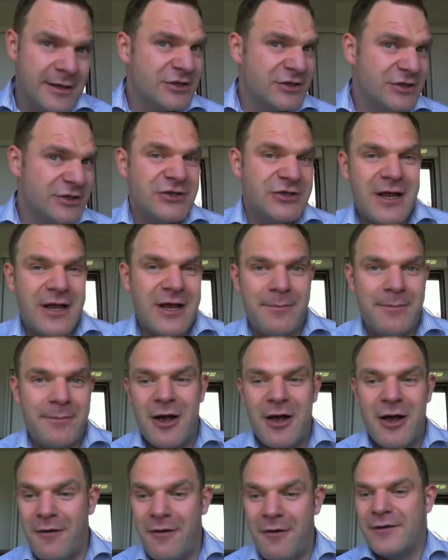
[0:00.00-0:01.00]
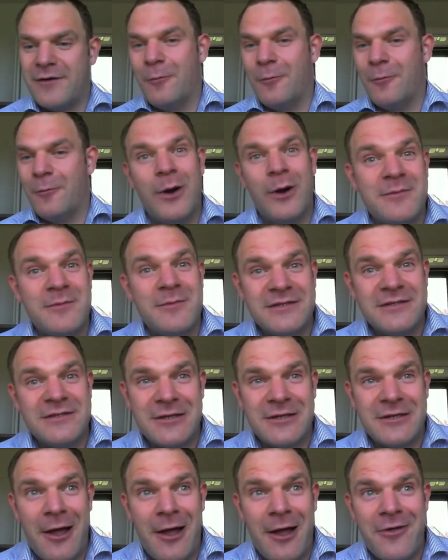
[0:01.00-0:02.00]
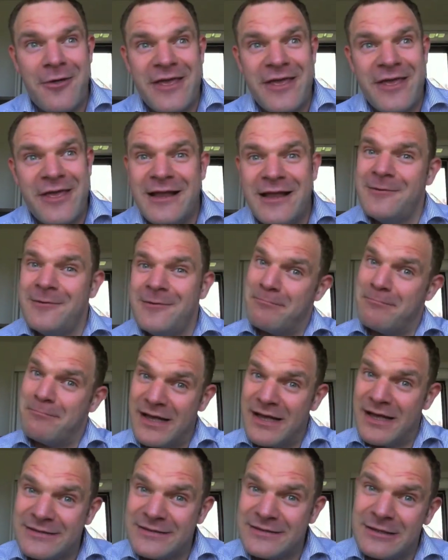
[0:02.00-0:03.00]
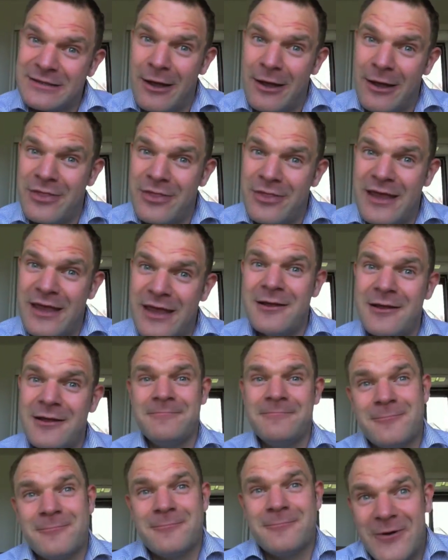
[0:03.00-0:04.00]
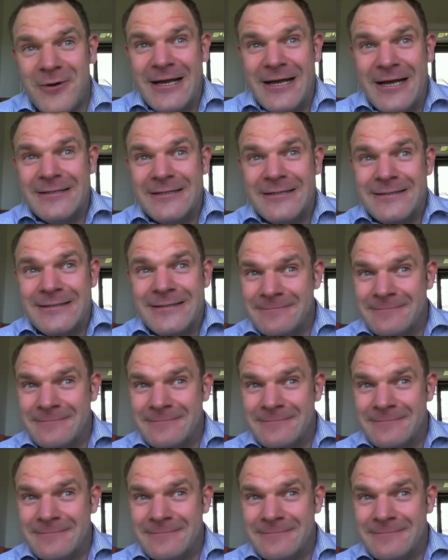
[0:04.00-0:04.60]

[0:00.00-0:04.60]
should I be offering women's clothing, men's clothing, right?